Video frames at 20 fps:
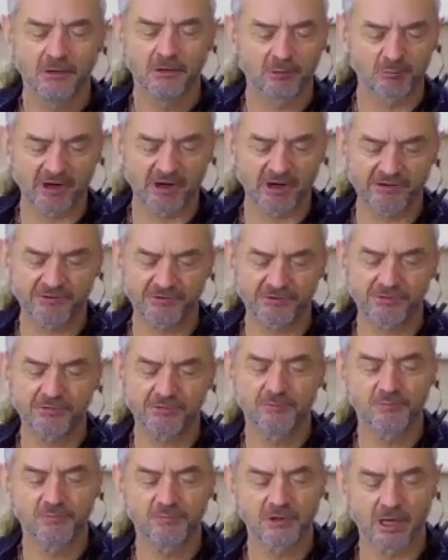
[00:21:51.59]
the breath
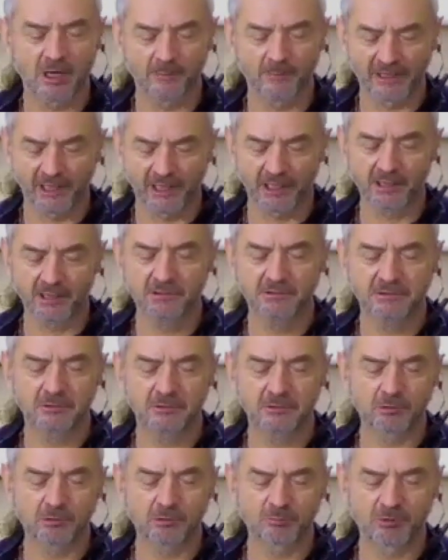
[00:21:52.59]
coming in
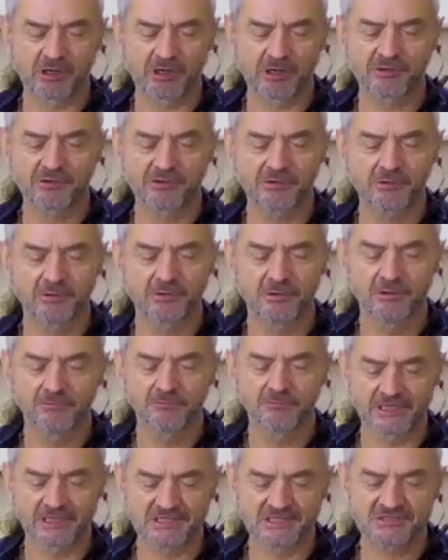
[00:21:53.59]
or the breath
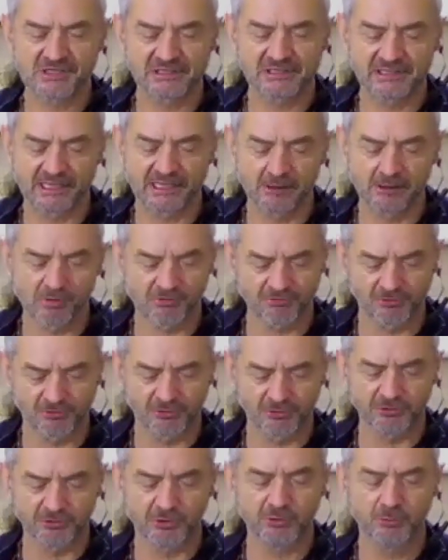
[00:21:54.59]
releasing down
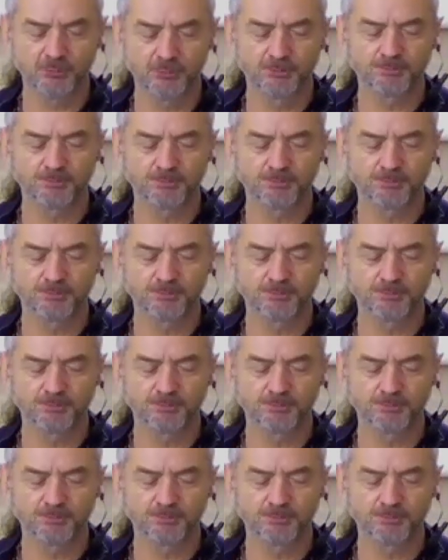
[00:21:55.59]
through you.